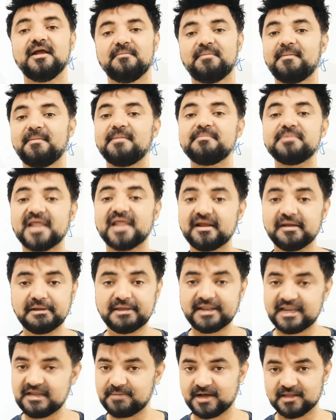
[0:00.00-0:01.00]
Baba, I'm a
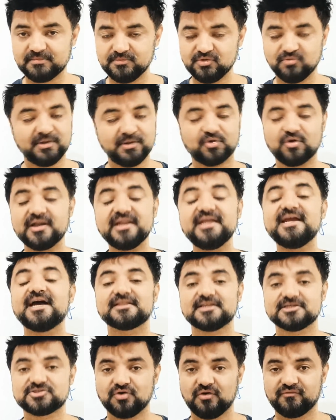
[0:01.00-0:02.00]
Garib aadmi, mere ko nahi
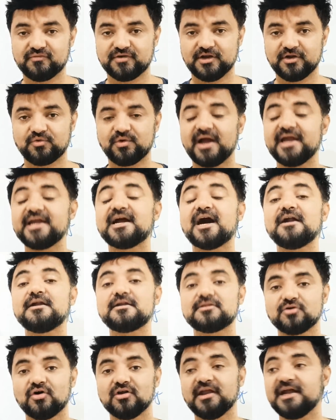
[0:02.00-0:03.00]
aata solve karne ko. I
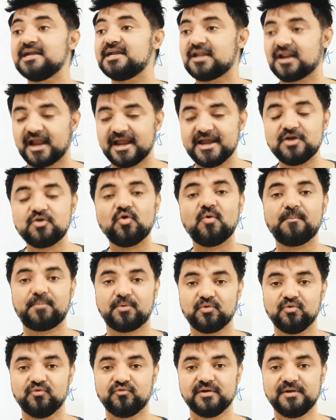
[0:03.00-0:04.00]
can't solve, I try to
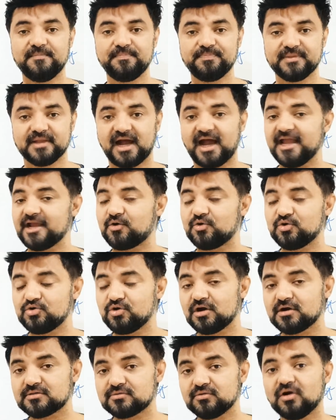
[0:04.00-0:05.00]
improve. I could
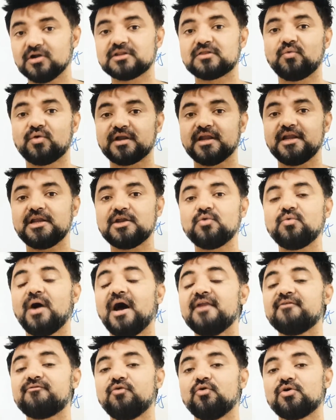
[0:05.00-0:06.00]
not solve, so what I'll do,
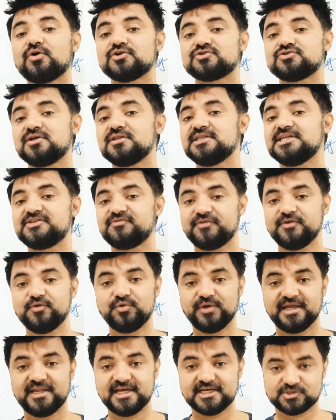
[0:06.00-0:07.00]
I'll focus on these
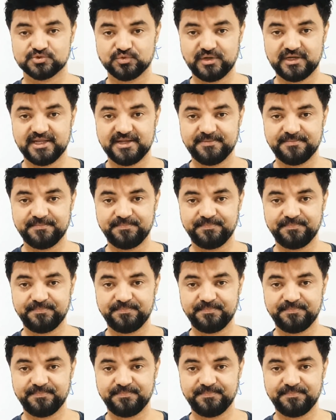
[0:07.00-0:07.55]
few areas only.